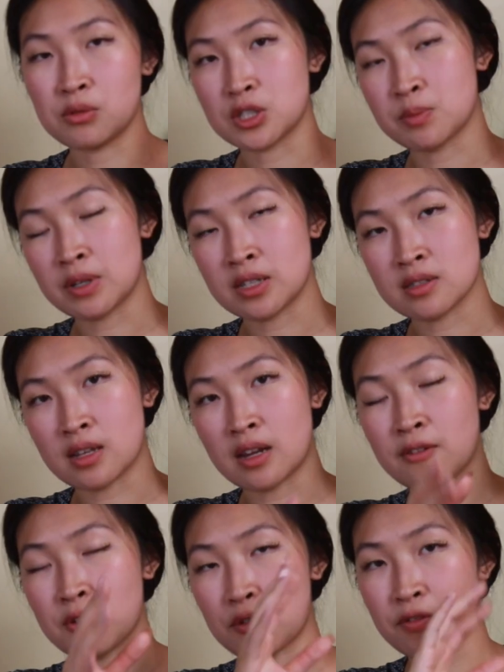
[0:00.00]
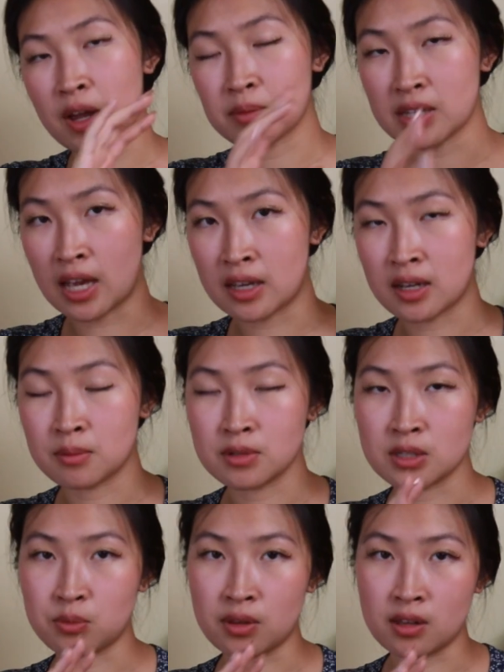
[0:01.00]
which means that if your family
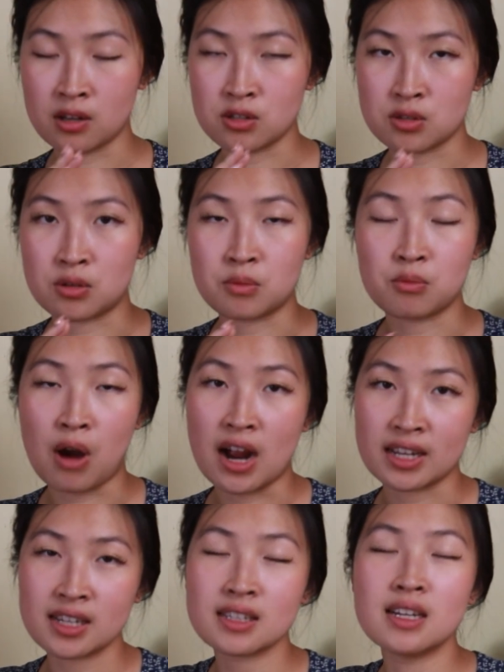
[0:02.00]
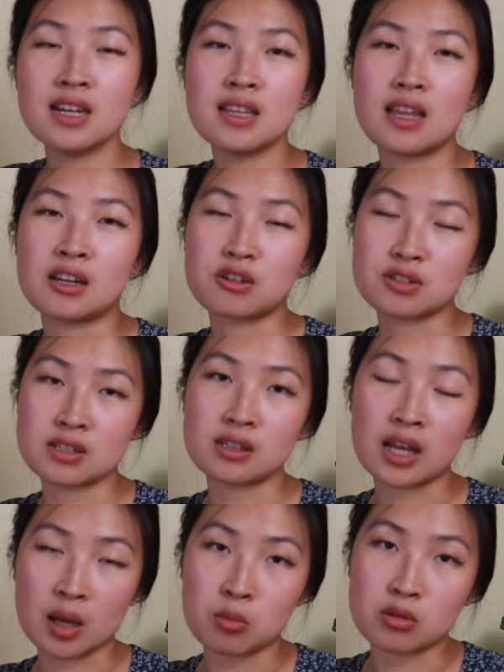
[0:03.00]
income is within a certain bracket, then you're
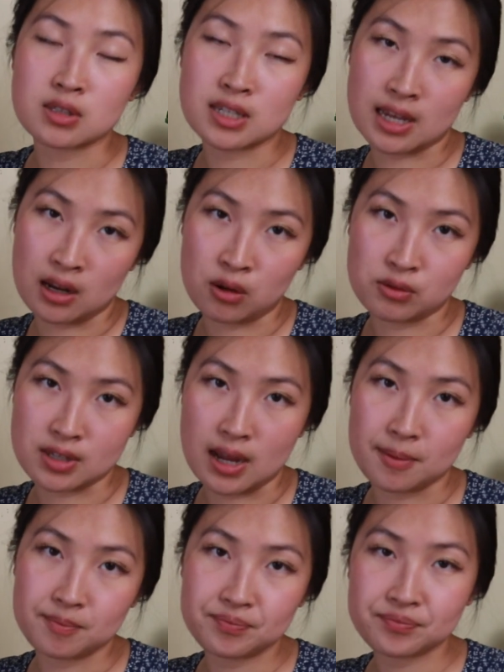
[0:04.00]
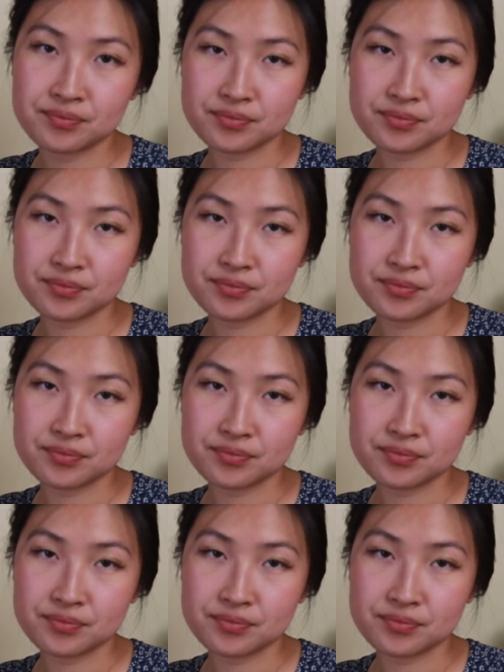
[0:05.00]
still able to get OSAP.